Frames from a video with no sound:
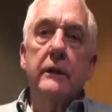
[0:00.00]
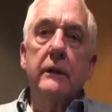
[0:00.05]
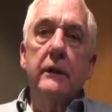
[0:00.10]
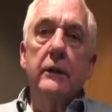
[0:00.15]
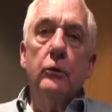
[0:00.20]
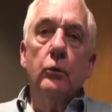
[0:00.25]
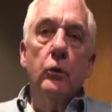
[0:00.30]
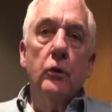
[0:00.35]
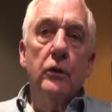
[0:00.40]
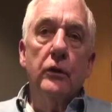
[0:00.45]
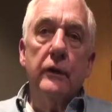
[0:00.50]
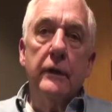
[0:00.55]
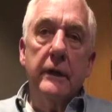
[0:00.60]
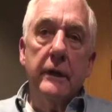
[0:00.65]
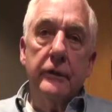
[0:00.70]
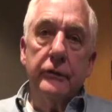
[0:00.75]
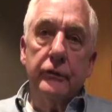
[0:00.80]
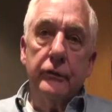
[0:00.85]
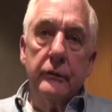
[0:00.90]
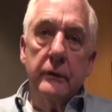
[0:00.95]
the world
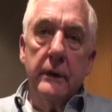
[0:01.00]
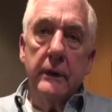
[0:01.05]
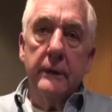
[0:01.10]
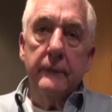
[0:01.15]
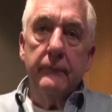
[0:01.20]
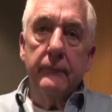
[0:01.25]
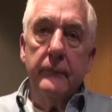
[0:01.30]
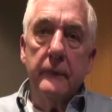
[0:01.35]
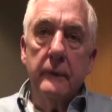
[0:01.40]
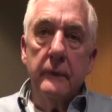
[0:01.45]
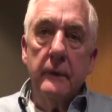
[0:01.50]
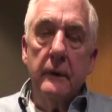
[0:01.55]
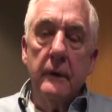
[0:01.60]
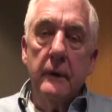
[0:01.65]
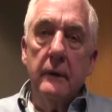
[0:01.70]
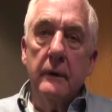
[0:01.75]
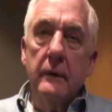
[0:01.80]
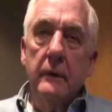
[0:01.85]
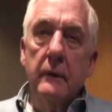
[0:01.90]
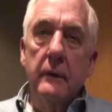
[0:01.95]
history,
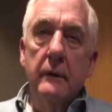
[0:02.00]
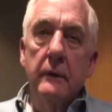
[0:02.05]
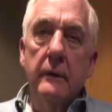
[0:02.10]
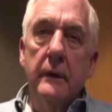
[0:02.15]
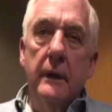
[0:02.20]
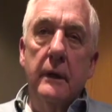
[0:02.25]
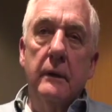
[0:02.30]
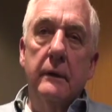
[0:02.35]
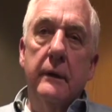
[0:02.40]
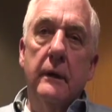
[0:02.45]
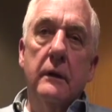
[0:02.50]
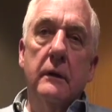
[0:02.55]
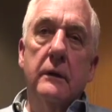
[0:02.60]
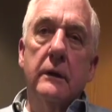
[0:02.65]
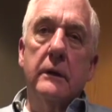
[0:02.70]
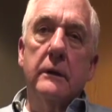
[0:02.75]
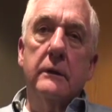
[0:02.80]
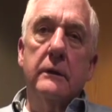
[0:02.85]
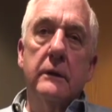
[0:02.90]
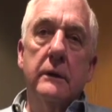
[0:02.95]
they look
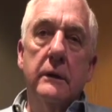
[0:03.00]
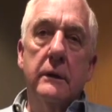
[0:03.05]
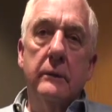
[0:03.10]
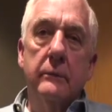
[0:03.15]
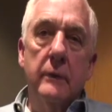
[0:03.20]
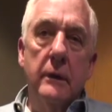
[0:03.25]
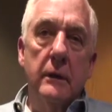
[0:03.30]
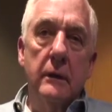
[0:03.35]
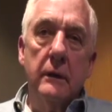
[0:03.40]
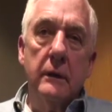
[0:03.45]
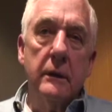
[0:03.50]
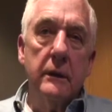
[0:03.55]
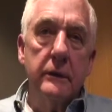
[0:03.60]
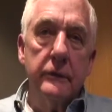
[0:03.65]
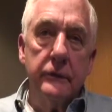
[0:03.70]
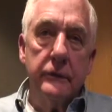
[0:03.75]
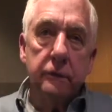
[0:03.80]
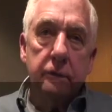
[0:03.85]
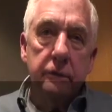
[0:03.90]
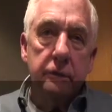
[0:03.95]
at the
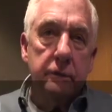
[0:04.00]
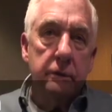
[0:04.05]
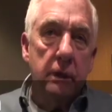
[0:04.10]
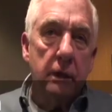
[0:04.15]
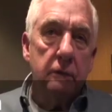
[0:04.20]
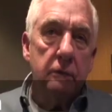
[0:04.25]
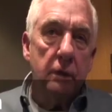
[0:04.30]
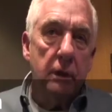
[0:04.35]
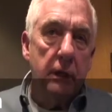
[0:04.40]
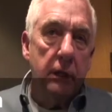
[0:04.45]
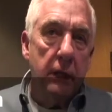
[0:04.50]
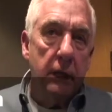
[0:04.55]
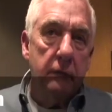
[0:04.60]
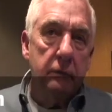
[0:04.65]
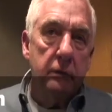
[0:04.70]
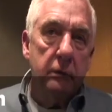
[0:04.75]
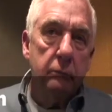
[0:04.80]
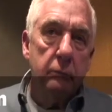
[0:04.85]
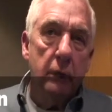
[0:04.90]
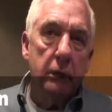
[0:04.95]
Americas as not really
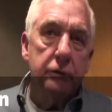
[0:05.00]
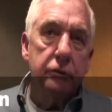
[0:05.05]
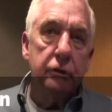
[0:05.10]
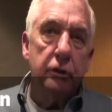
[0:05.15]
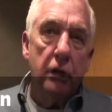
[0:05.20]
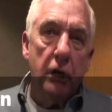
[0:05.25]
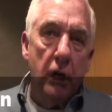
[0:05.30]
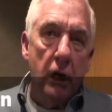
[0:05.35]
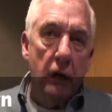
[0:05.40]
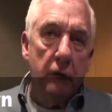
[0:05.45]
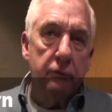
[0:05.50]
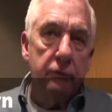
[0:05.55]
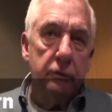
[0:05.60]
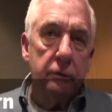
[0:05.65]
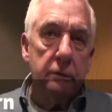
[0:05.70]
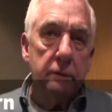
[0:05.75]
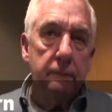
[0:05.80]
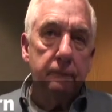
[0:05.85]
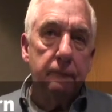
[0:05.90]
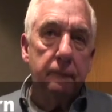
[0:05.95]
having much to
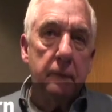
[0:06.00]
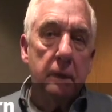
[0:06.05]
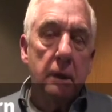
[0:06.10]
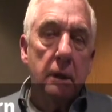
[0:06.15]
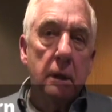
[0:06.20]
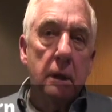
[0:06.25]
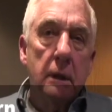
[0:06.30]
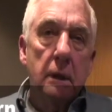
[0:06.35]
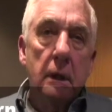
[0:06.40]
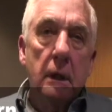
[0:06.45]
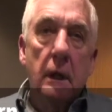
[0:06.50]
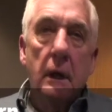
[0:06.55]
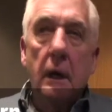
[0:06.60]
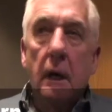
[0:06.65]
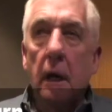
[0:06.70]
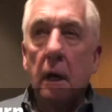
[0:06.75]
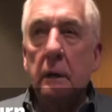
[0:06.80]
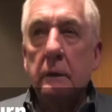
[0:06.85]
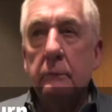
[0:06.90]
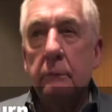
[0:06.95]
offer.
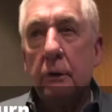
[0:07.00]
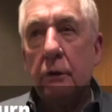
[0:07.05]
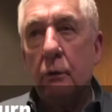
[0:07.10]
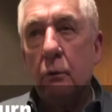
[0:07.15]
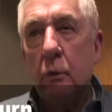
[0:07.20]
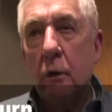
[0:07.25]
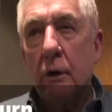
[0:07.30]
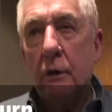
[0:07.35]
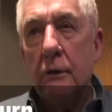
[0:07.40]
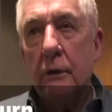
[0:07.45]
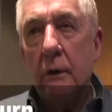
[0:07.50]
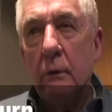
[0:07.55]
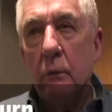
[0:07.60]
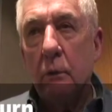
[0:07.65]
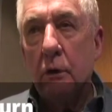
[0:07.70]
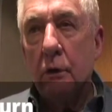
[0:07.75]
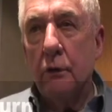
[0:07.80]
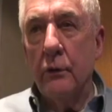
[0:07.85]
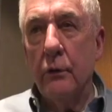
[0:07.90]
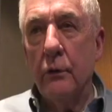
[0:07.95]
But the work that
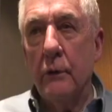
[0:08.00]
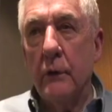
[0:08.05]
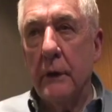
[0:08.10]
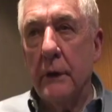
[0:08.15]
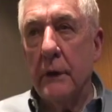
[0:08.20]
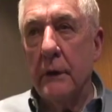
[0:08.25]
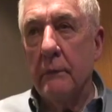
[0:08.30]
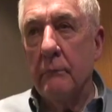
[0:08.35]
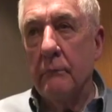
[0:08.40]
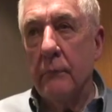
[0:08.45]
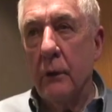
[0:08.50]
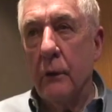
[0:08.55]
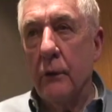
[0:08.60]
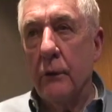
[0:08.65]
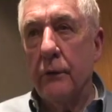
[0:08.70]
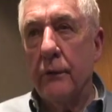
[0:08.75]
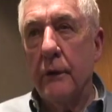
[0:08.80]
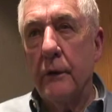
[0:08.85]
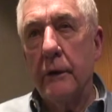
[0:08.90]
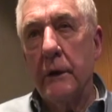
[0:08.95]
we're doing,
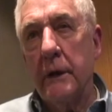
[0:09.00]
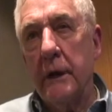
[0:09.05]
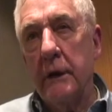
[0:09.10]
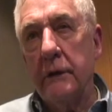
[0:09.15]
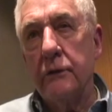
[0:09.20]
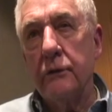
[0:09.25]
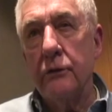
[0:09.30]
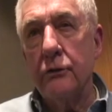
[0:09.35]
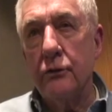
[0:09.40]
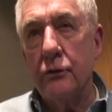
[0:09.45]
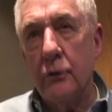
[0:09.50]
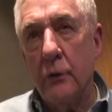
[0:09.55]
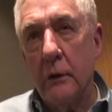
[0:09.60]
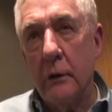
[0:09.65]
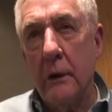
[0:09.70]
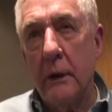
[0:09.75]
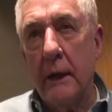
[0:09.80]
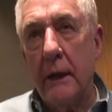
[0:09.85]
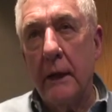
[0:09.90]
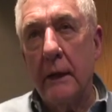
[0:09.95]
both on the ancient
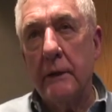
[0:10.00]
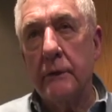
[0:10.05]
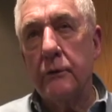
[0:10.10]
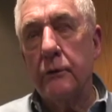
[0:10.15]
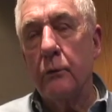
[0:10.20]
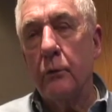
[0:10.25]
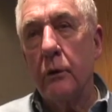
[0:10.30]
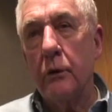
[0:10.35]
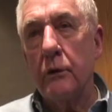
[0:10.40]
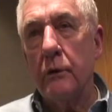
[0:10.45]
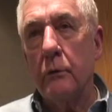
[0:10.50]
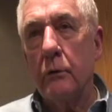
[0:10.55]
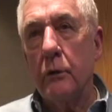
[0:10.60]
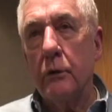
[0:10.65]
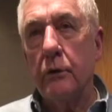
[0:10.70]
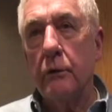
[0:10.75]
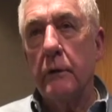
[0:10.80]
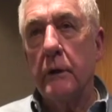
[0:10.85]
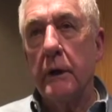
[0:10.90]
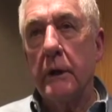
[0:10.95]
shorelines, the work that we're
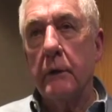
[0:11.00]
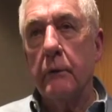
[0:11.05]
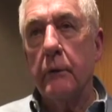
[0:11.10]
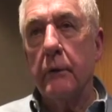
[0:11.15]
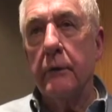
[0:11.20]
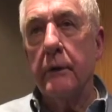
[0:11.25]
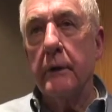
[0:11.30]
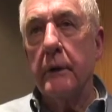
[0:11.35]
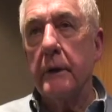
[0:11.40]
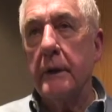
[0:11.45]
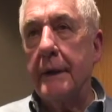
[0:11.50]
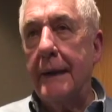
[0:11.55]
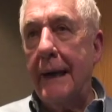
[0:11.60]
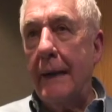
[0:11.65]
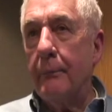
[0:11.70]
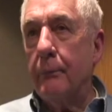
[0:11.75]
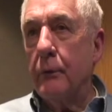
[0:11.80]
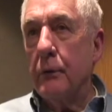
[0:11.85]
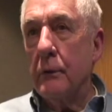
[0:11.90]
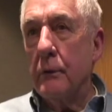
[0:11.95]
doing with the
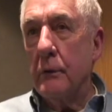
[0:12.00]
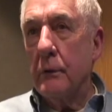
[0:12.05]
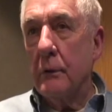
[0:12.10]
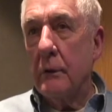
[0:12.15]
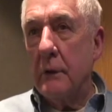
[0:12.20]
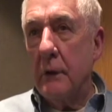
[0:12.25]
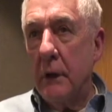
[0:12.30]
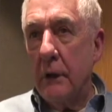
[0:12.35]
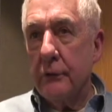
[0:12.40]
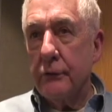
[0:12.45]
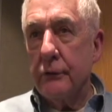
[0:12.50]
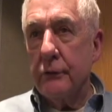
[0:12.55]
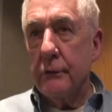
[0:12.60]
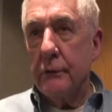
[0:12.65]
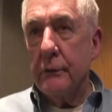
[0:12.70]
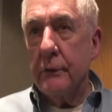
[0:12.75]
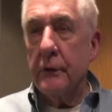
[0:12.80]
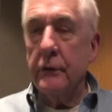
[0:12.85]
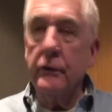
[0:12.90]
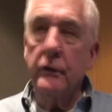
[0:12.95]
copper
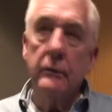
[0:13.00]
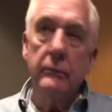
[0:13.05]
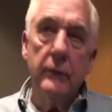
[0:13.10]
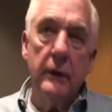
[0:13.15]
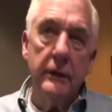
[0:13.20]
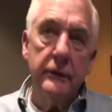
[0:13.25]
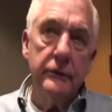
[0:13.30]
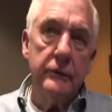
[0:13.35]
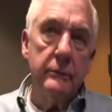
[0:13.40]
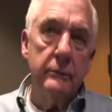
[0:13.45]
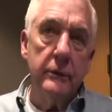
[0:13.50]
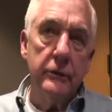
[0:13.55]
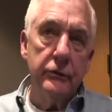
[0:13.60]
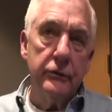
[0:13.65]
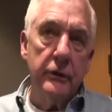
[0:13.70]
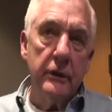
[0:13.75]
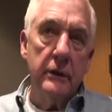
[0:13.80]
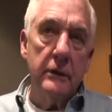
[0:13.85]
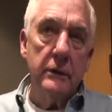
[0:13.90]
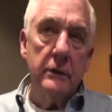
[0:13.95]
culture that took place in
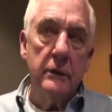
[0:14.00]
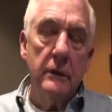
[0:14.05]
Michigan,